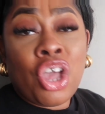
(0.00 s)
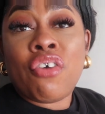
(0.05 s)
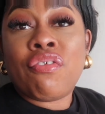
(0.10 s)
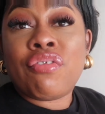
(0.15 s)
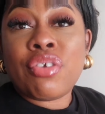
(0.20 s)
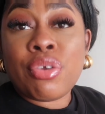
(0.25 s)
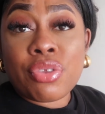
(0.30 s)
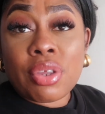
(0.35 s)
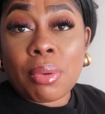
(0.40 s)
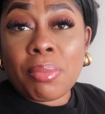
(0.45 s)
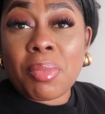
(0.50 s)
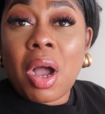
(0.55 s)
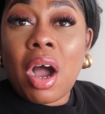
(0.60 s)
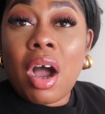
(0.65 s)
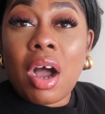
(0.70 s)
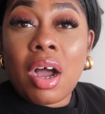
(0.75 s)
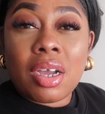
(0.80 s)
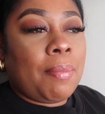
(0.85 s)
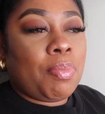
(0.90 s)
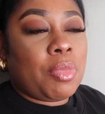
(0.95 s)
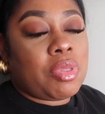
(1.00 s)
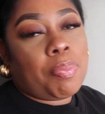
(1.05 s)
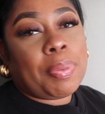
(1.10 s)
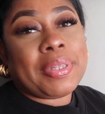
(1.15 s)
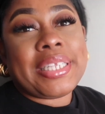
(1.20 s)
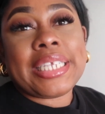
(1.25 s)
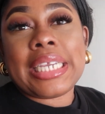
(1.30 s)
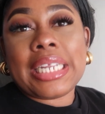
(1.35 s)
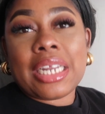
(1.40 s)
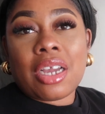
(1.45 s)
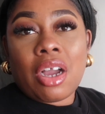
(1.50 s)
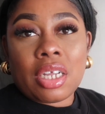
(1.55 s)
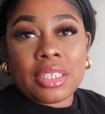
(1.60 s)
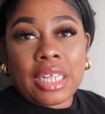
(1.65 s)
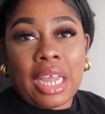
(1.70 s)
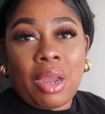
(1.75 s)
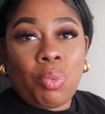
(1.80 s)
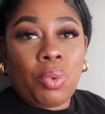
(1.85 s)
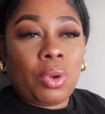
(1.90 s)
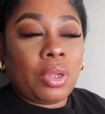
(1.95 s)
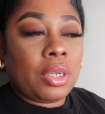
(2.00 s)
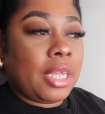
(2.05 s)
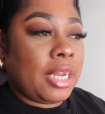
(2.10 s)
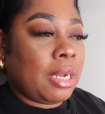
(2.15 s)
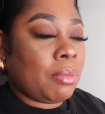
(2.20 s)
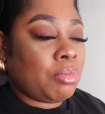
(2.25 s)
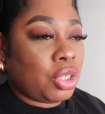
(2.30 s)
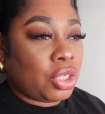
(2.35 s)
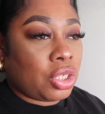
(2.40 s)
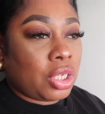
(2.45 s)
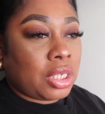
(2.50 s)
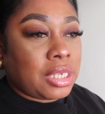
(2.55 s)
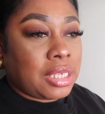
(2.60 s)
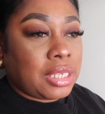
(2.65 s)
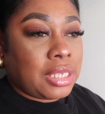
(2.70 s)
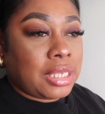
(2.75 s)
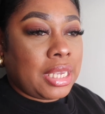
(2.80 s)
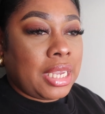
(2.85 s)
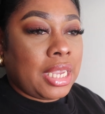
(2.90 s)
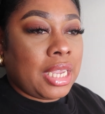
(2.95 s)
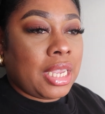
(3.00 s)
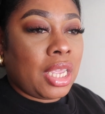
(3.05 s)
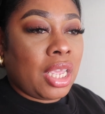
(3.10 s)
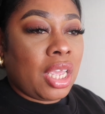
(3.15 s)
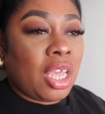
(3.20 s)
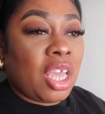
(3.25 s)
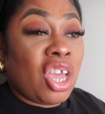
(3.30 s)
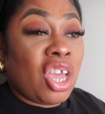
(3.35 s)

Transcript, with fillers: view some cars, and there's a particular car that I want, and I'm just gonna see